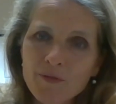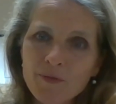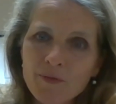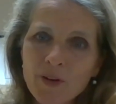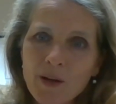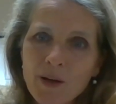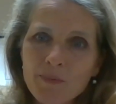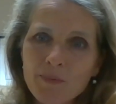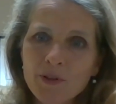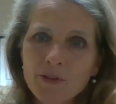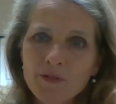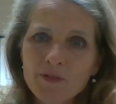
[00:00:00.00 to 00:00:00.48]

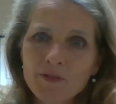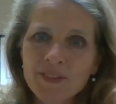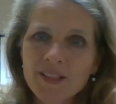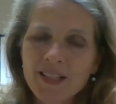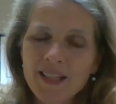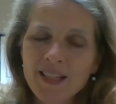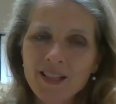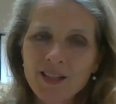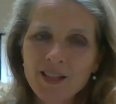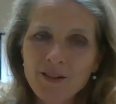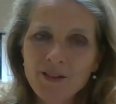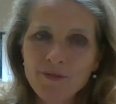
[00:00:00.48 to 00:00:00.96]
couple of
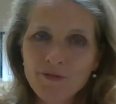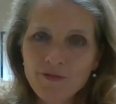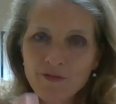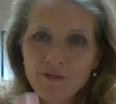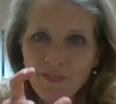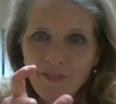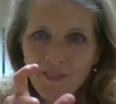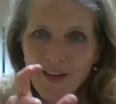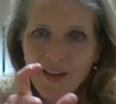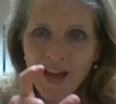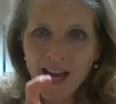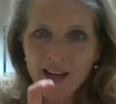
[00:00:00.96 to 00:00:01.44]
key
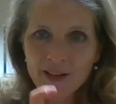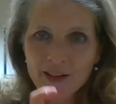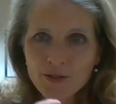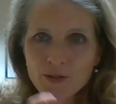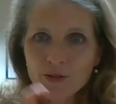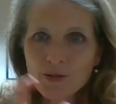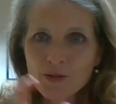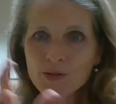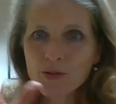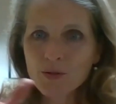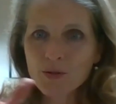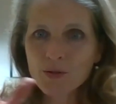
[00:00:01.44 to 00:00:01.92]

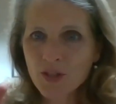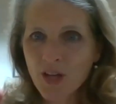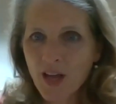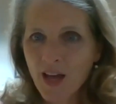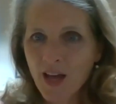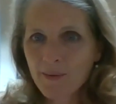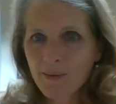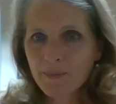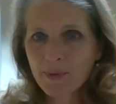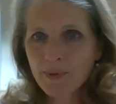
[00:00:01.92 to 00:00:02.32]
factors or time